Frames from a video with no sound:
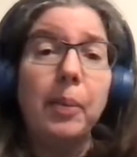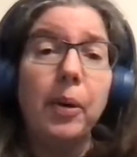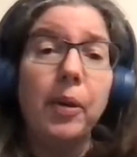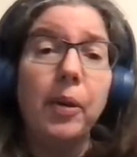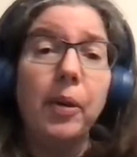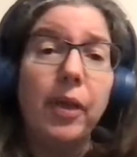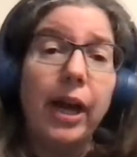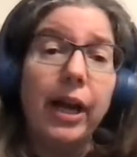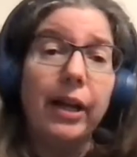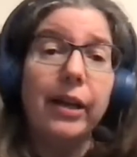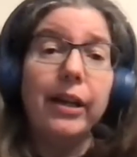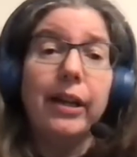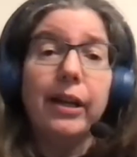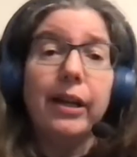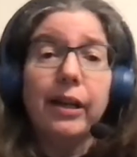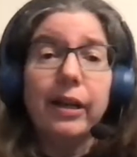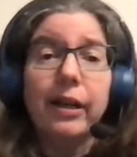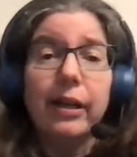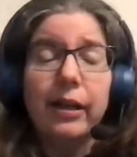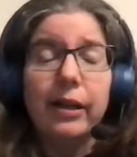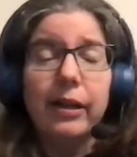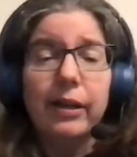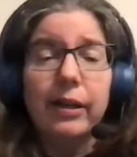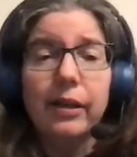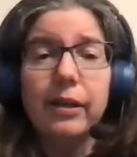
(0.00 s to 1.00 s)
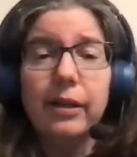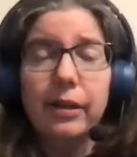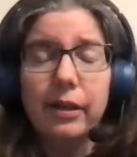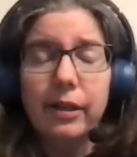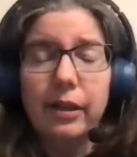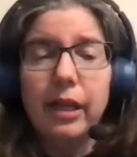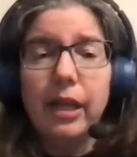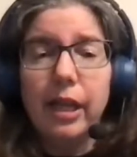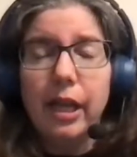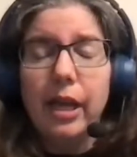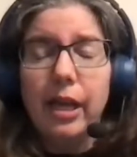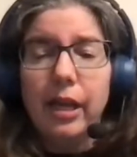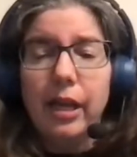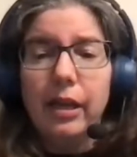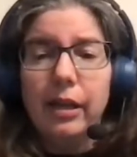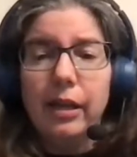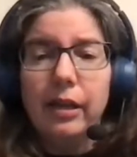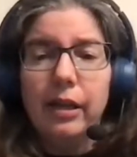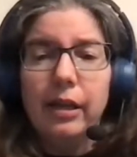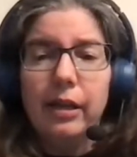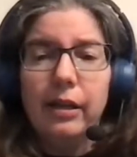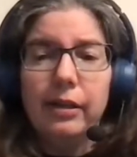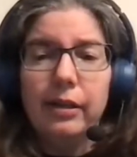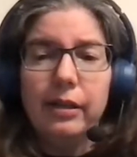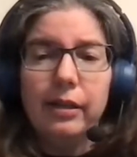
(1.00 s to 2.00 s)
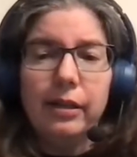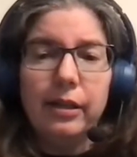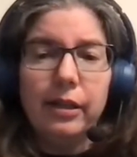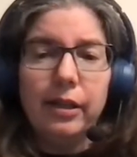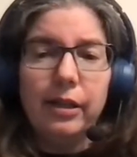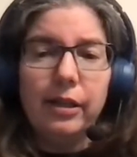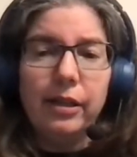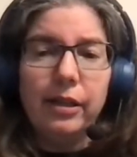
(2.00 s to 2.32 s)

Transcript: a whole, that. Like, day with him. Um, it was